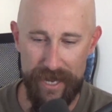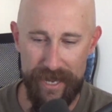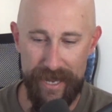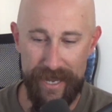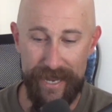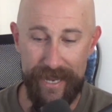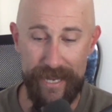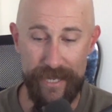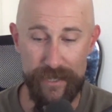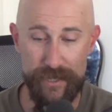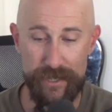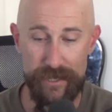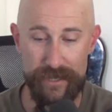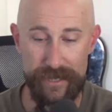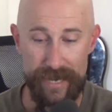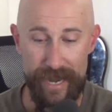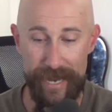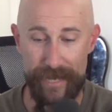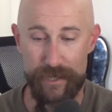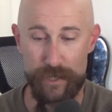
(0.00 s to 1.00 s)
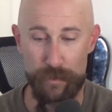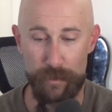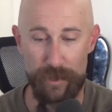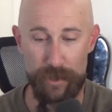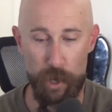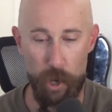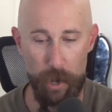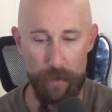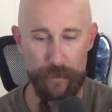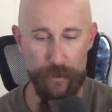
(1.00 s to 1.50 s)
hits next
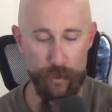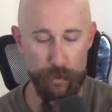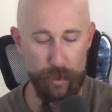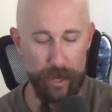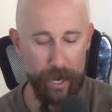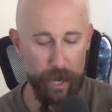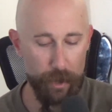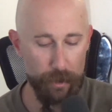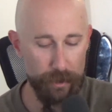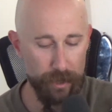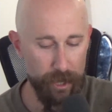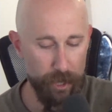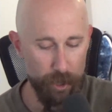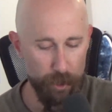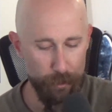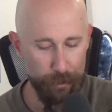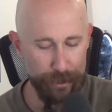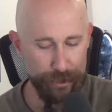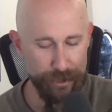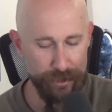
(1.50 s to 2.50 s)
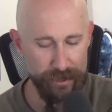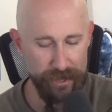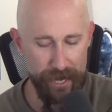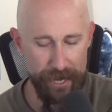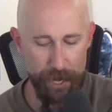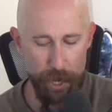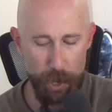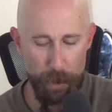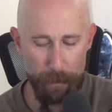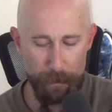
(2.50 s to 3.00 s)
with On the Ground, which is
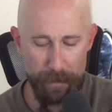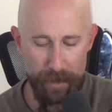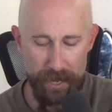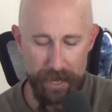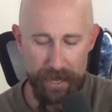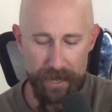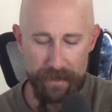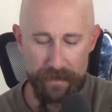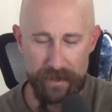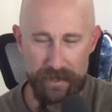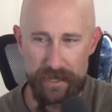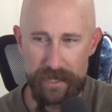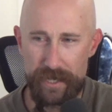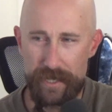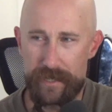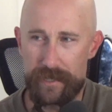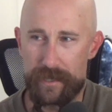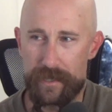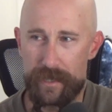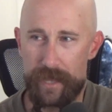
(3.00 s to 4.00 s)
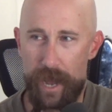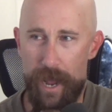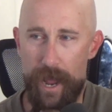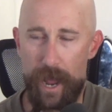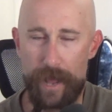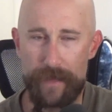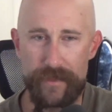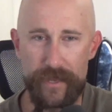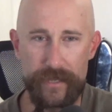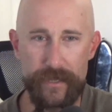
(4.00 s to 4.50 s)
a um. This is I,
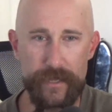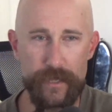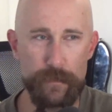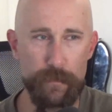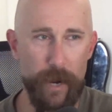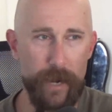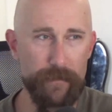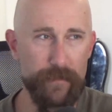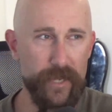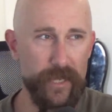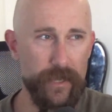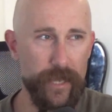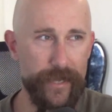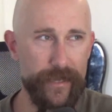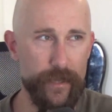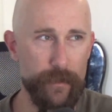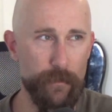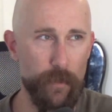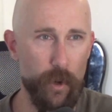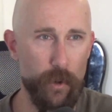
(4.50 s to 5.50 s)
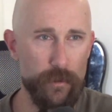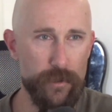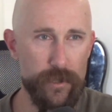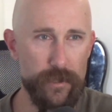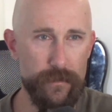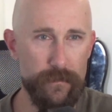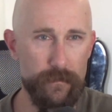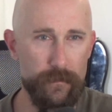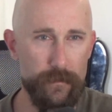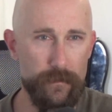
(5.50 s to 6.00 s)
I think this might be like the
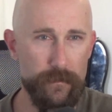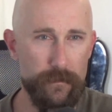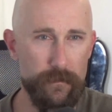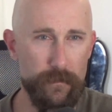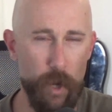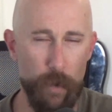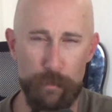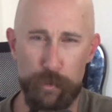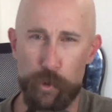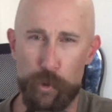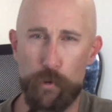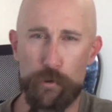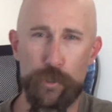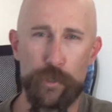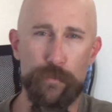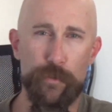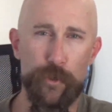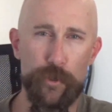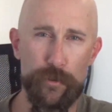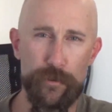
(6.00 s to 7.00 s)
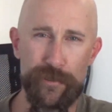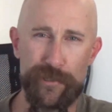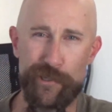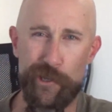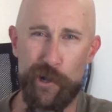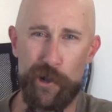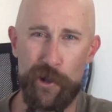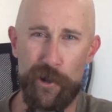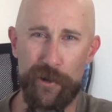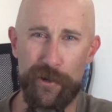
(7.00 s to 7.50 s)
most approachable
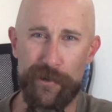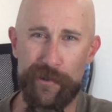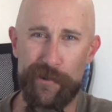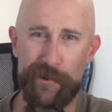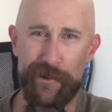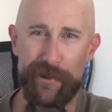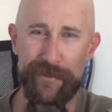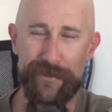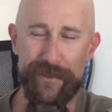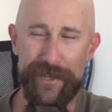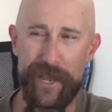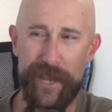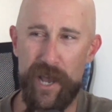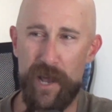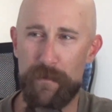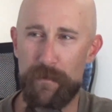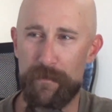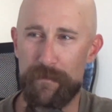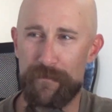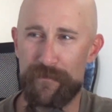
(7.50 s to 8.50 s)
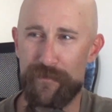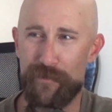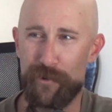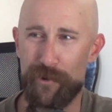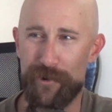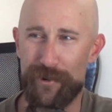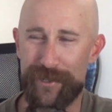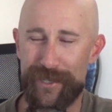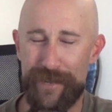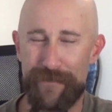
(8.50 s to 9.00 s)
song on the album
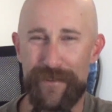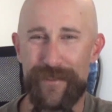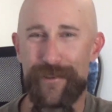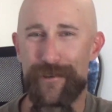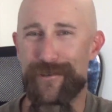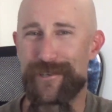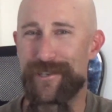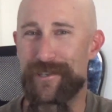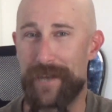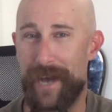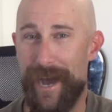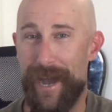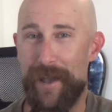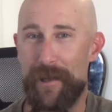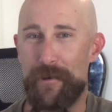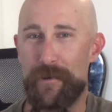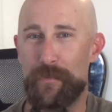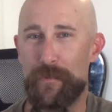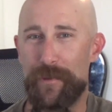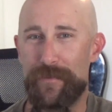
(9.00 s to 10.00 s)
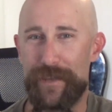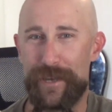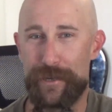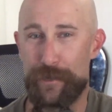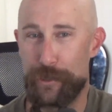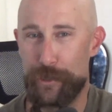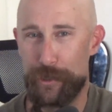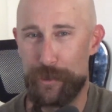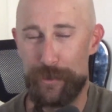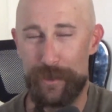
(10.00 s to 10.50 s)
for given their style and what they
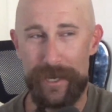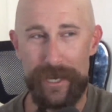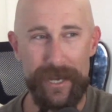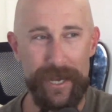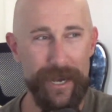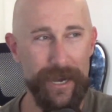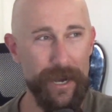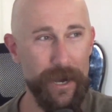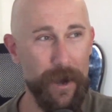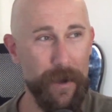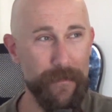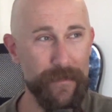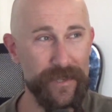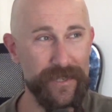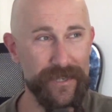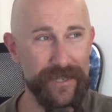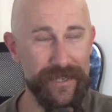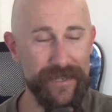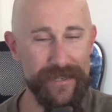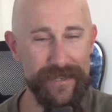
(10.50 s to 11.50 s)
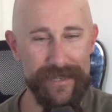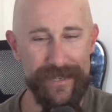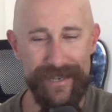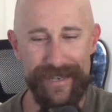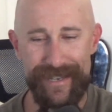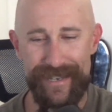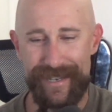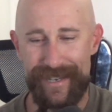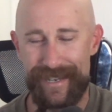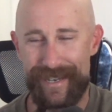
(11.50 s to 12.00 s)
do. Um, this is
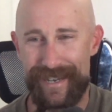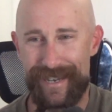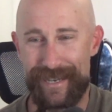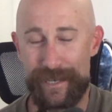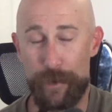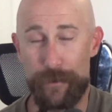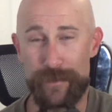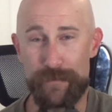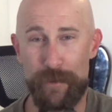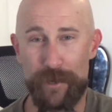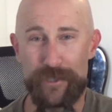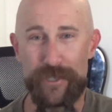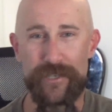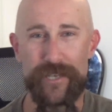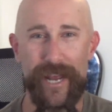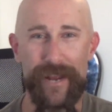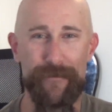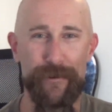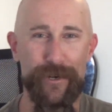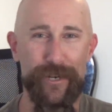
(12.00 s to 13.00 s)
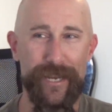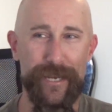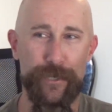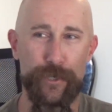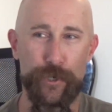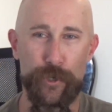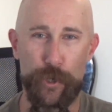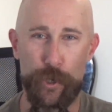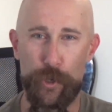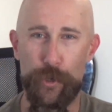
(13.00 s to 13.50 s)
you know, as much as I would
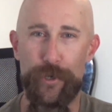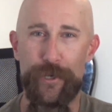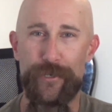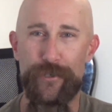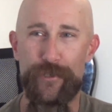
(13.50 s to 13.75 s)
encourage